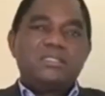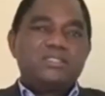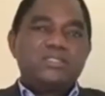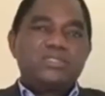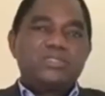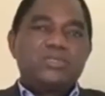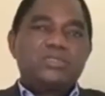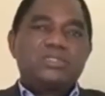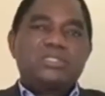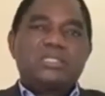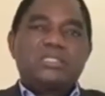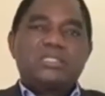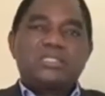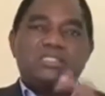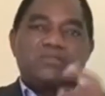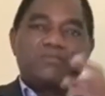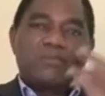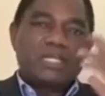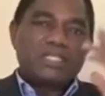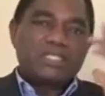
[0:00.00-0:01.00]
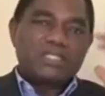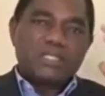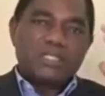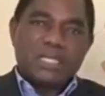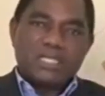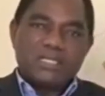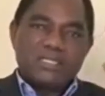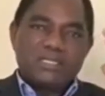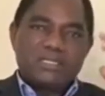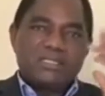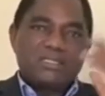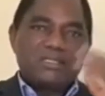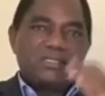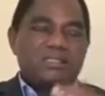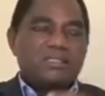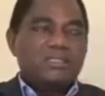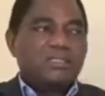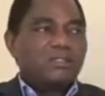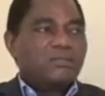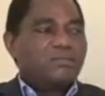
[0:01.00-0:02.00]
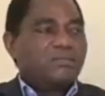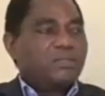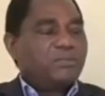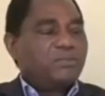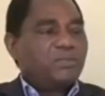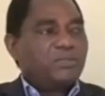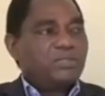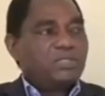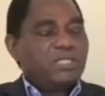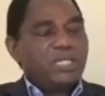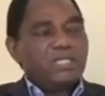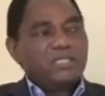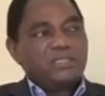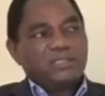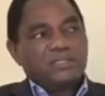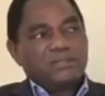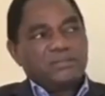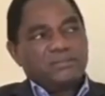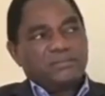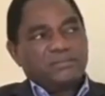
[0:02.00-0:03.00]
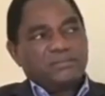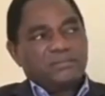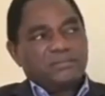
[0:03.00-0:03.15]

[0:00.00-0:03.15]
This shows a dysfunctionality of people's heads.